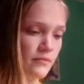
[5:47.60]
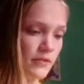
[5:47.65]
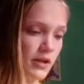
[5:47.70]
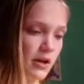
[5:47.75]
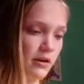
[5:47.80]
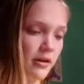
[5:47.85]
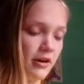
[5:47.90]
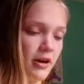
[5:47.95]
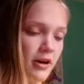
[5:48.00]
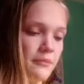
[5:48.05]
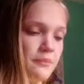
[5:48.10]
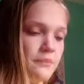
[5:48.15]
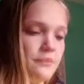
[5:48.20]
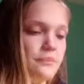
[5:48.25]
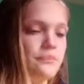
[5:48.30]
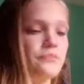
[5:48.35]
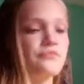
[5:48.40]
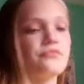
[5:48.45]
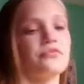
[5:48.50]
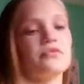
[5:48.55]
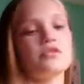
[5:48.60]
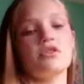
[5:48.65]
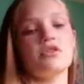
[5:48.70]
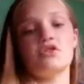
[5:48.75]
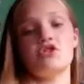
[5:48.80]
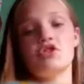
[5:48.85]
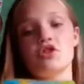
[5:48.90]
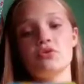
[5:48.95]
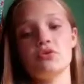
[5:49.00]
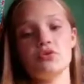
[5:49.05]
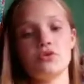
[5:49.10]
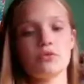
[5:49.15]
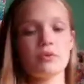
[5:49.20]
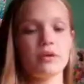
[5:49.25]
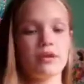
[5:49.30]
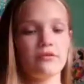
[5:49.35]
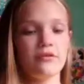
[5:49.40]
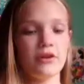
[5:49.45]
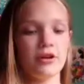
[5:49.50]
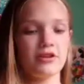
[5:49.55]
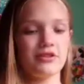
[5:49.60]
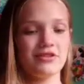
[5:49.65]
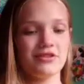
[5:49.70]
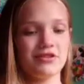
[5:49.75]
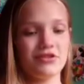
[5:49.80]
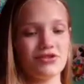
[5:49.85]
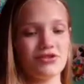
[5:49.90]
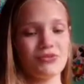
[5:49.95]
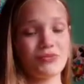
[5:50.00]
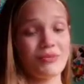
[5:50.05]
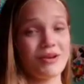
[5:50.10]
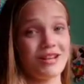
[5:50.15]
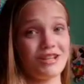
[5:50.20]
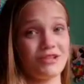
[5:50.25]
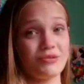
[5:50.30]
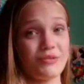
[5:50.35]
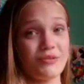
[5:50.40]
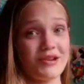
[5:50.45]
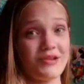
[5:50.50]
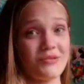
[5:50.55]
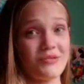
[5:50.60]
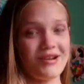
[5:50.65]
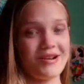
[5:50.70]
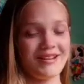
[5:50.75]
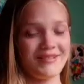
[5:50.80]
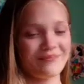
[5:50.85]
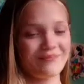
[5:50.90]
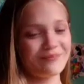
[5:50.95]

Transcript: Here we are. June 21st, 2021.